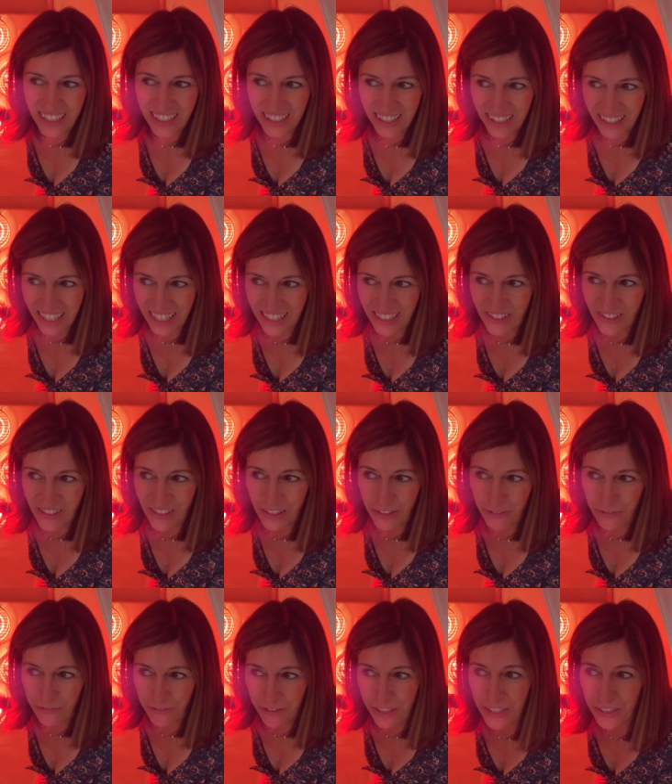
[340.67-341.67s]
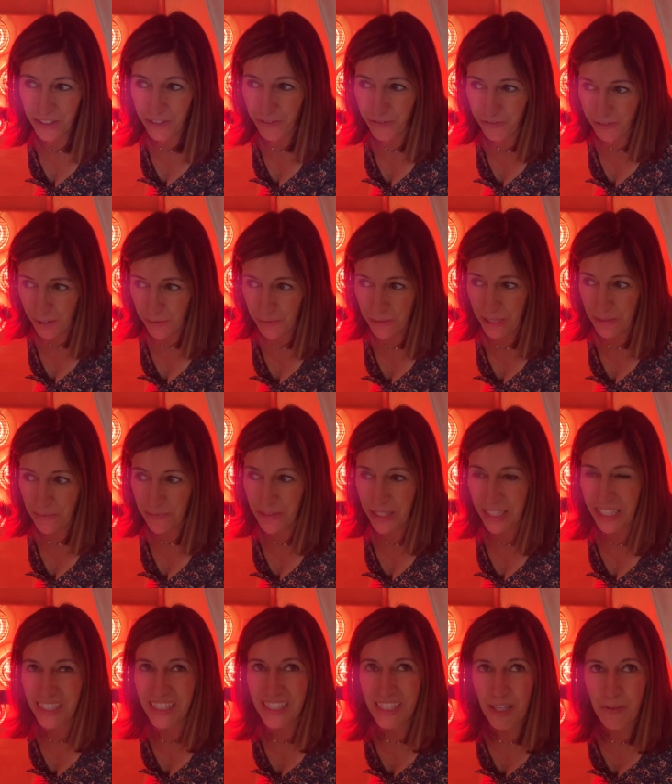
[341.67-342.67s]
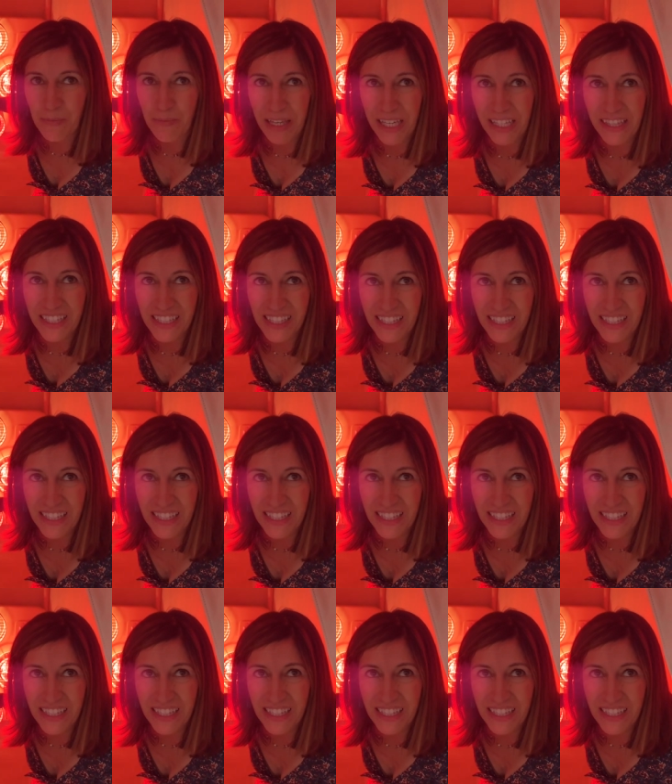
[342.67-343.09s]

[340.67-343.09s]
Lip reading: electric field from it because he made